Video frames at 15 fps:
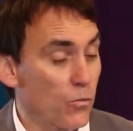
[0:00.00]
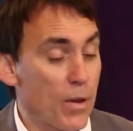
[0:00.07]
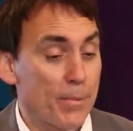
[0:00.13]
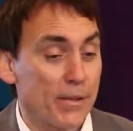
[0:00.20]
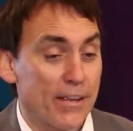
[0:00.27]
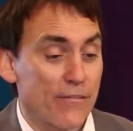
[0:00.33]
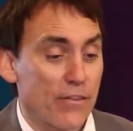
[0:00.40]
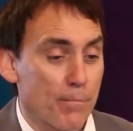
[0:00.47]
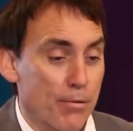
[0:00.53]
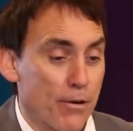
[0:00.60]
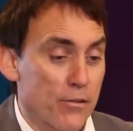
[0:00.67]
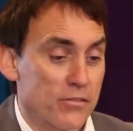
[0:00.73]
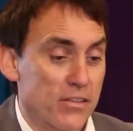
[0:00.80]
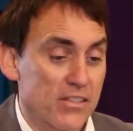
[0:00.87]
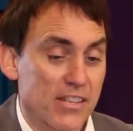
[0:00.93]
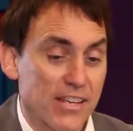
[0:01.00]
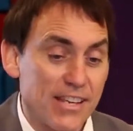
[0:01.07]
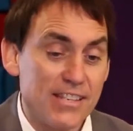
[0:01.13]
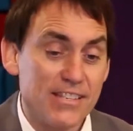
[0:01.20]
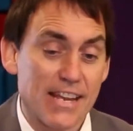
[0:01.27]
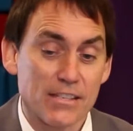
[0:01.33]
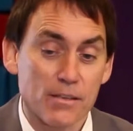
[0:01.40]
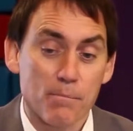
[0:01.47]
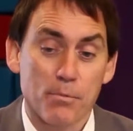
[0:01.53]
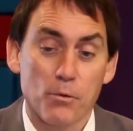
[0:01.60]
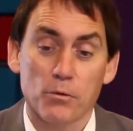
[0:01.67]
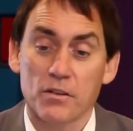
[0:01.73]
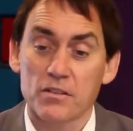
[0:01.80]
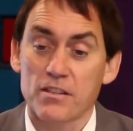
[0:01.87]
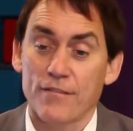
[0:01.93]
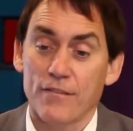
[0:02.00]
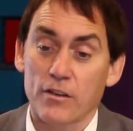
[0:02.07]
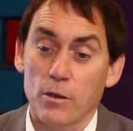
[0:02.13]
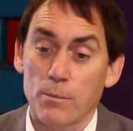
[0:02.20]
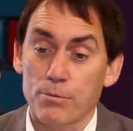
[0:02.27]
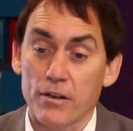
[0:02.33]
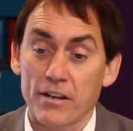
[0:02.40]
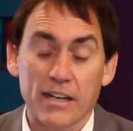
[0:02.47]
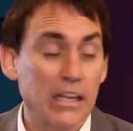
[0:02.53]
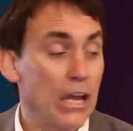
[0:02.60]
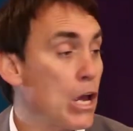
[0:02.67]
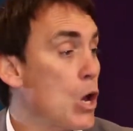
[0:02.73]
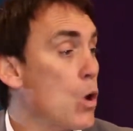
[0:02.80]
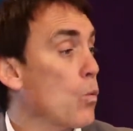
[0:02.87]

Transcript: We believe the process is as important as the final product.